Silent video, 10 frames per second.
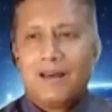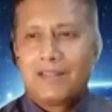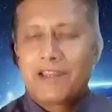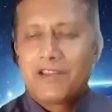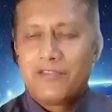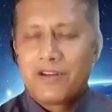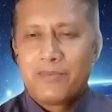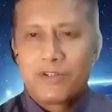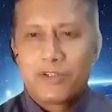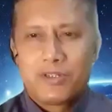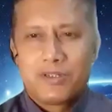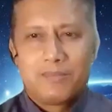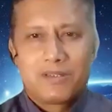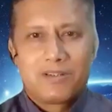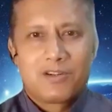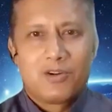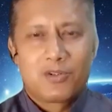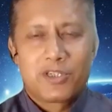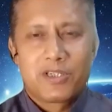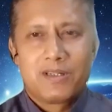Thank you very much, Mr.
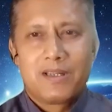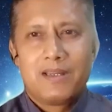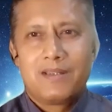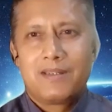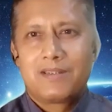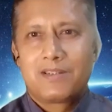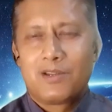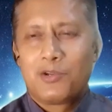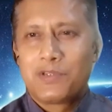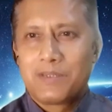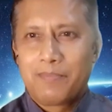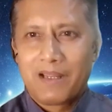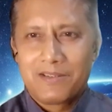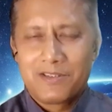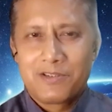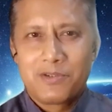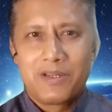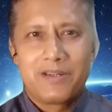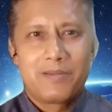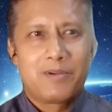Ghoshal, and it's always a pleasure to
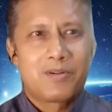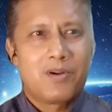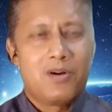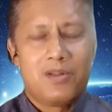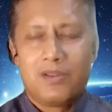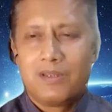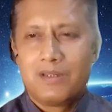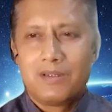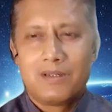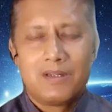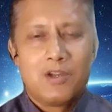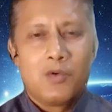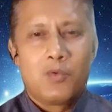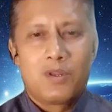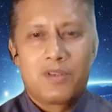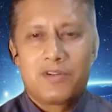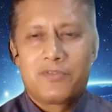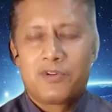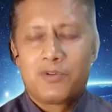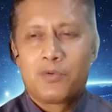hear about all the
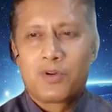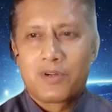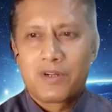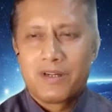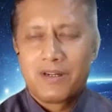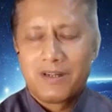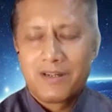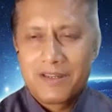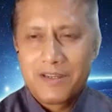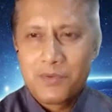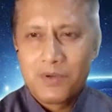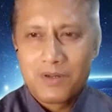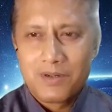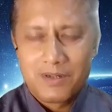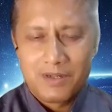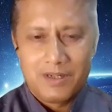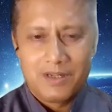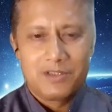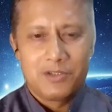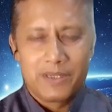wonderful work you
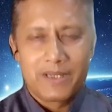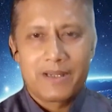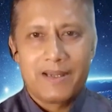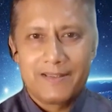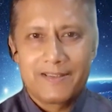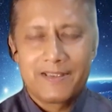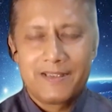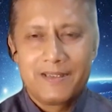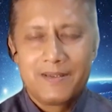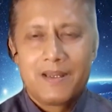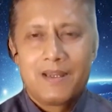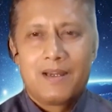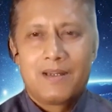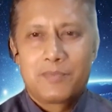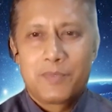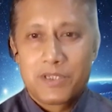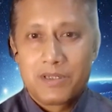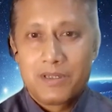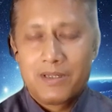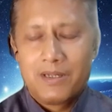are doing, Elsie,
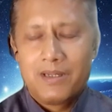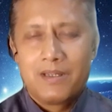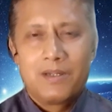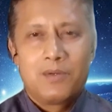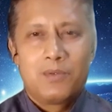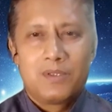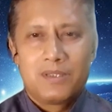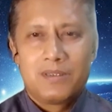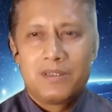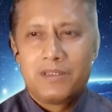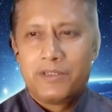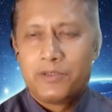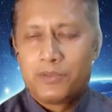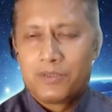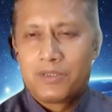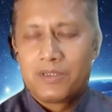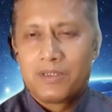especially with the youth,